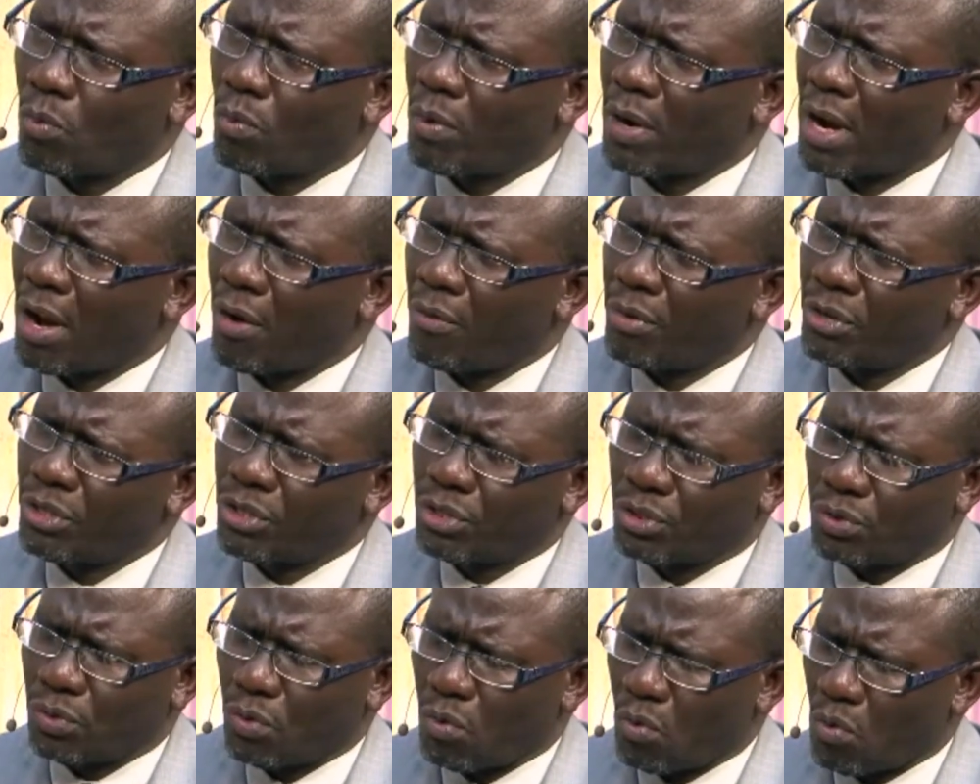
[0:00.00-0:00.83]
When I
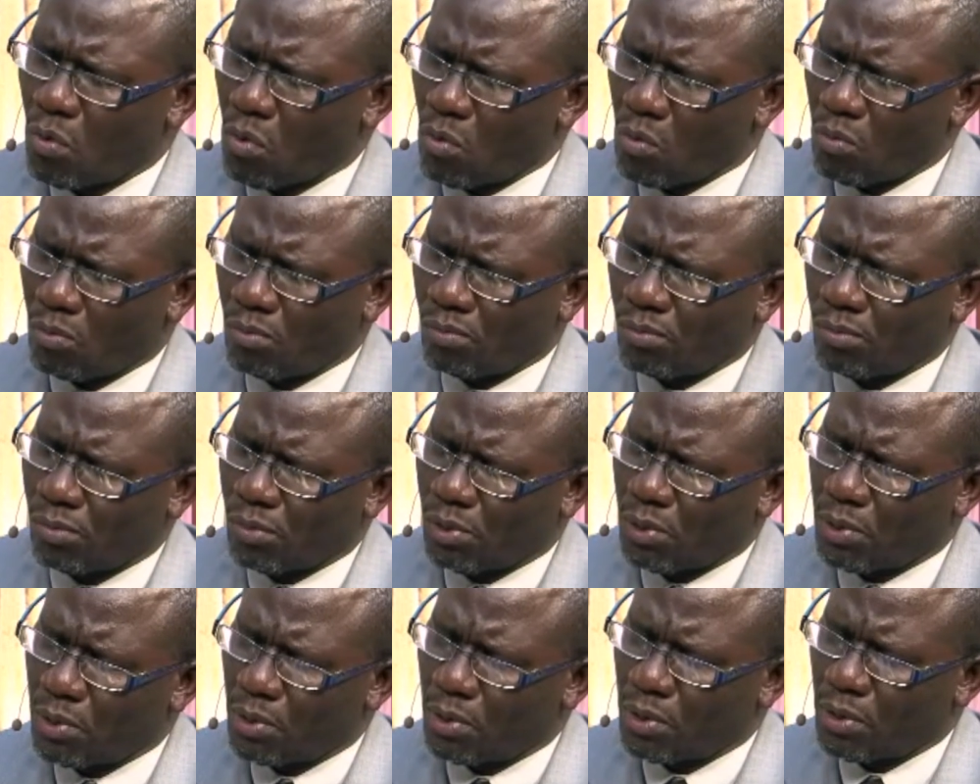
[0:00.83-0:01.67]
reached home
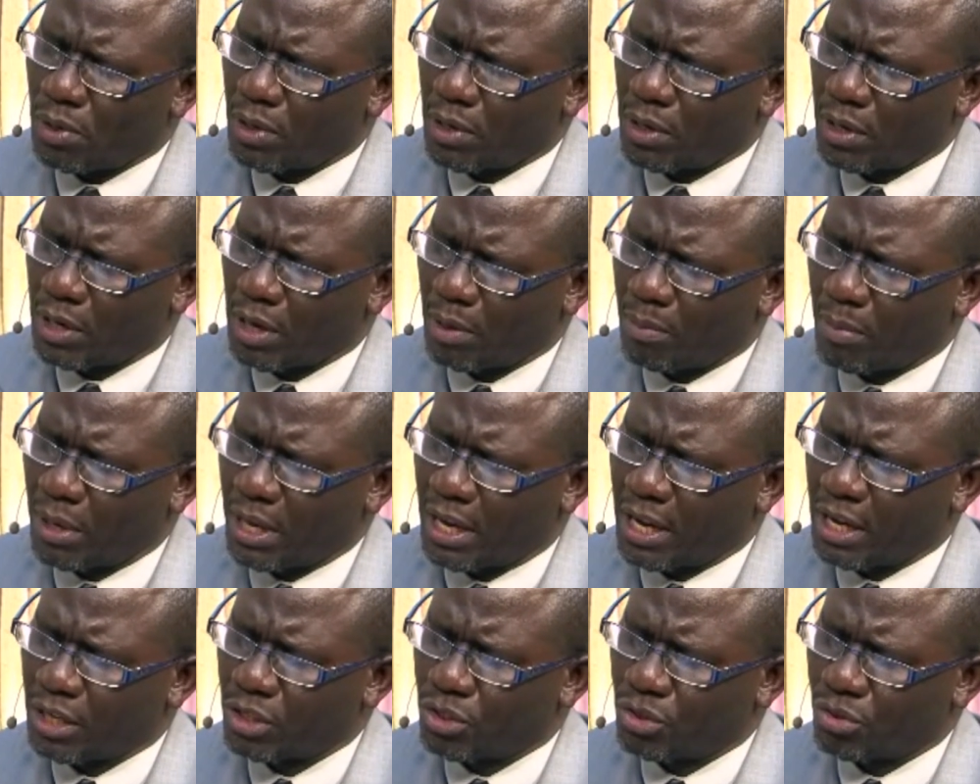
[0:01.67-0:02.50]
and I
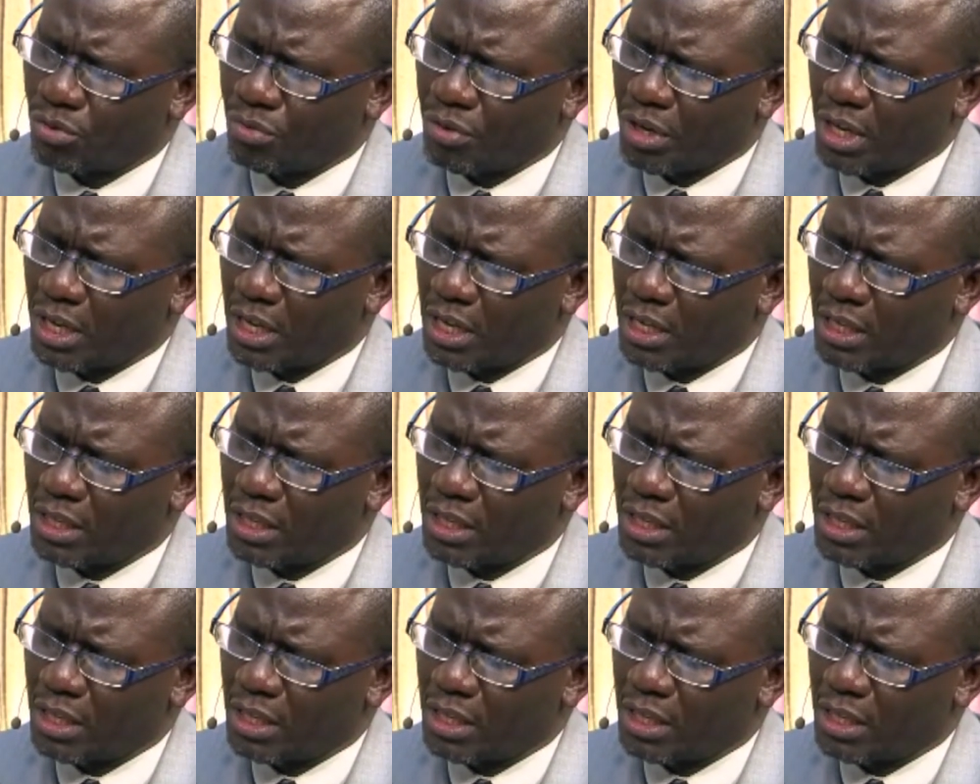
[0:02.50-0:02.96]
began to read it,